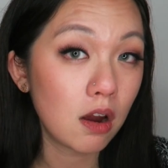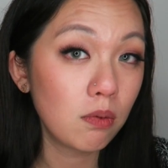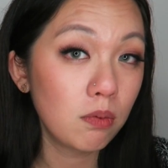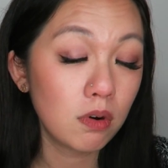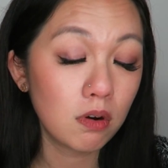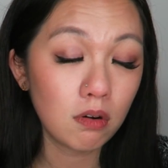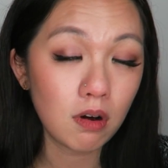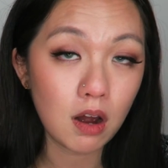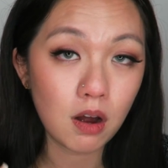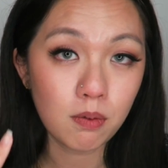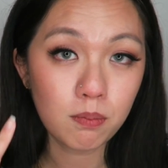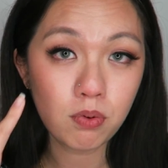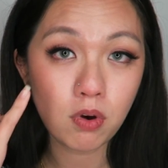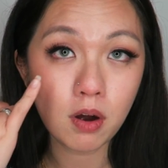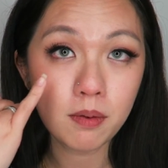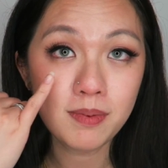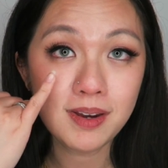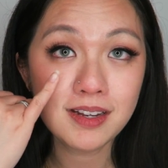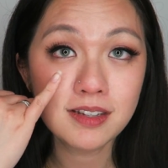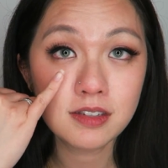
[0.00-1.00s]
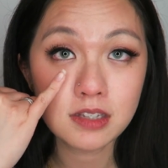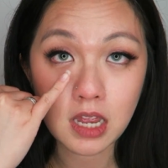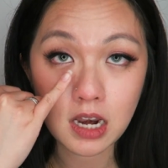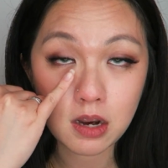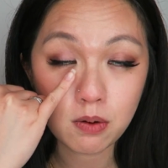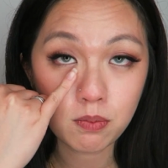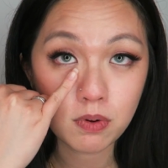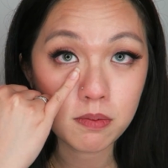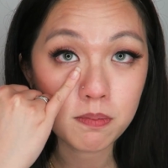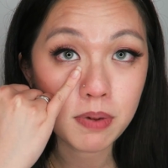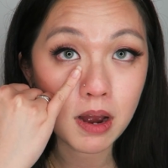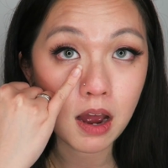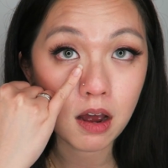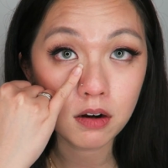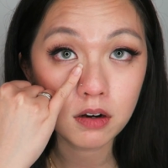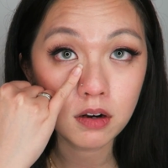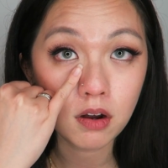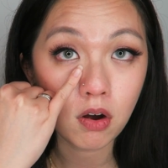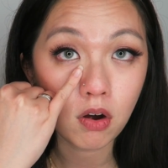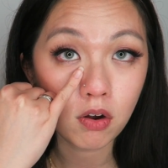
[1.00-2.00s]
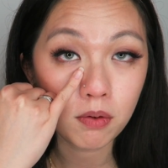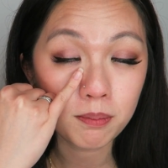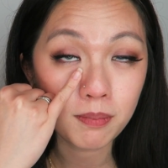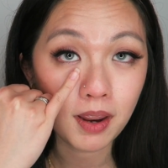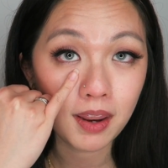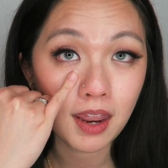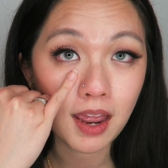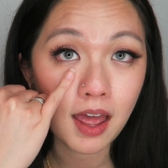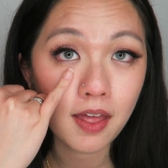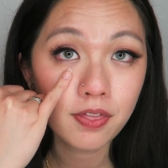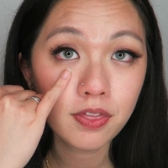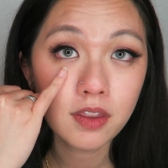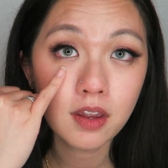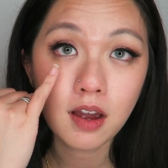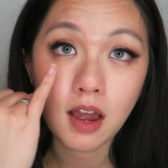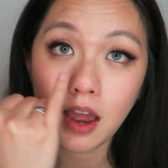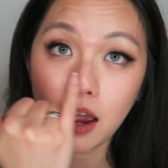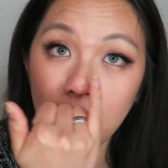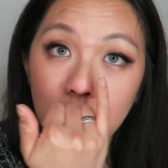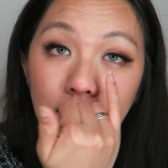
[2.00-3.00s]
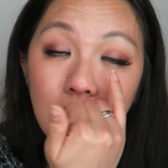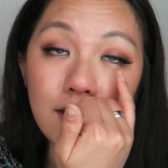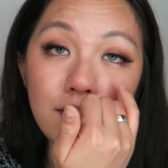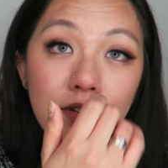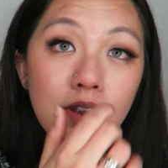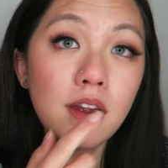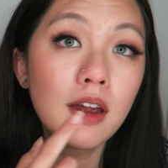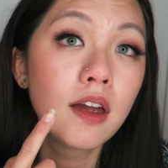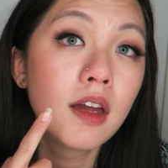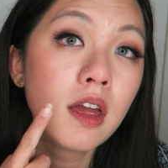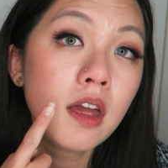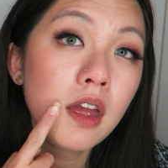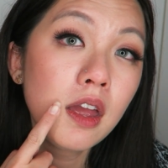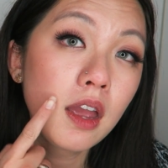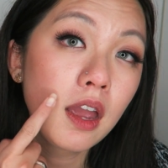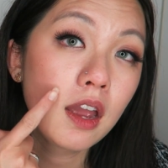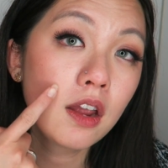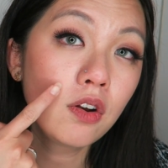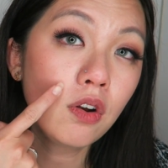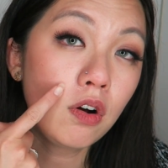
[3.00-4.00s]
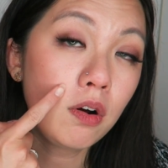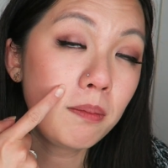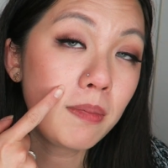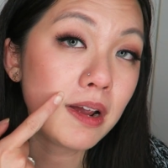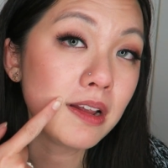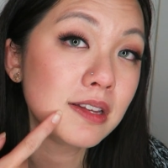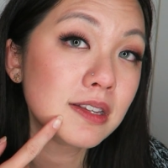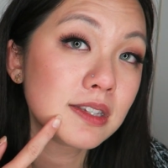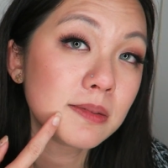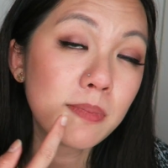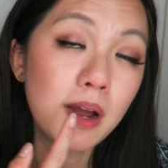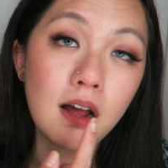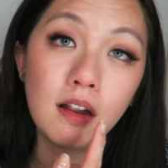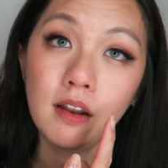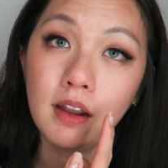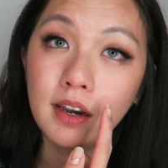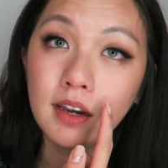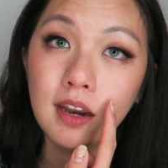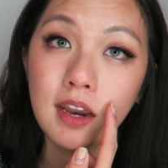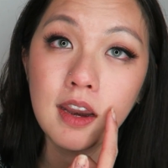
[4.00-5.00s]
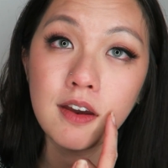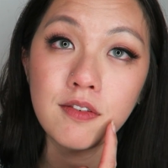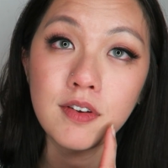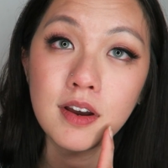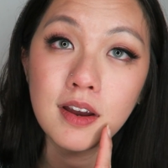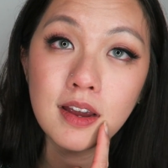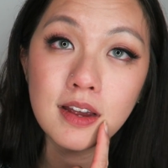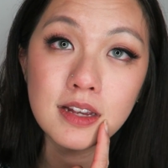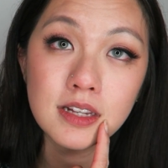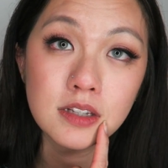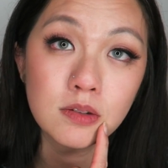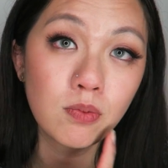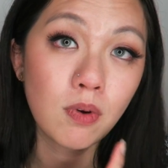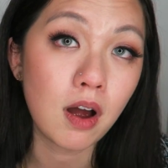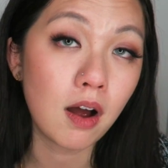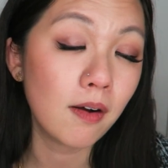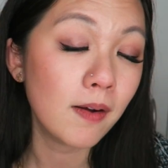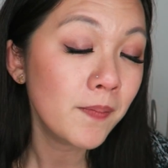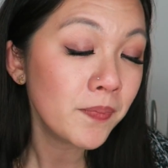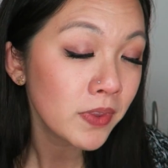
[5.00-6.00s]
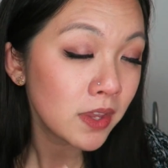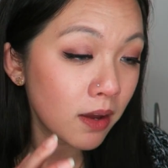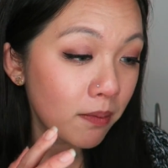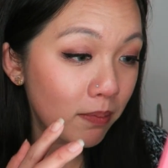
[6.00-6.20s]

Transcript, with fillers: I will, I'll probably set it with powder on my under eye area and on my smile line area as well.